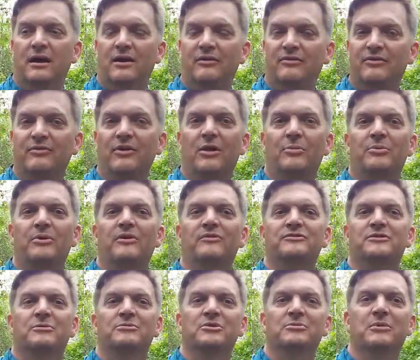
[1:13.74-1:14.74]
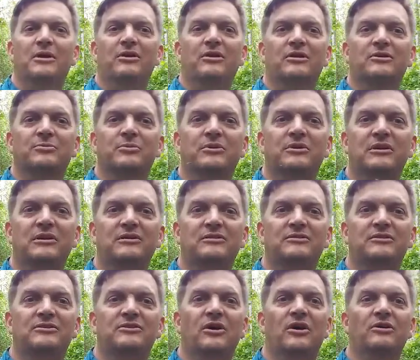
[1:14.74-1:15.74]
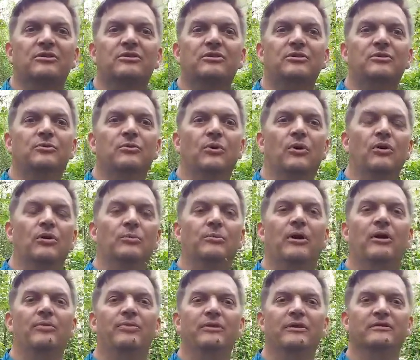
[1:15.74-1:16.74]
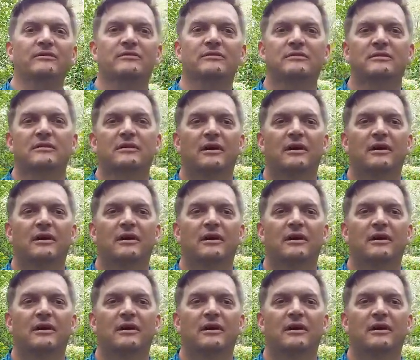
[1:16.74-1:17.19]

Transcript: developed enough subject matter expertise to talk to you all about this.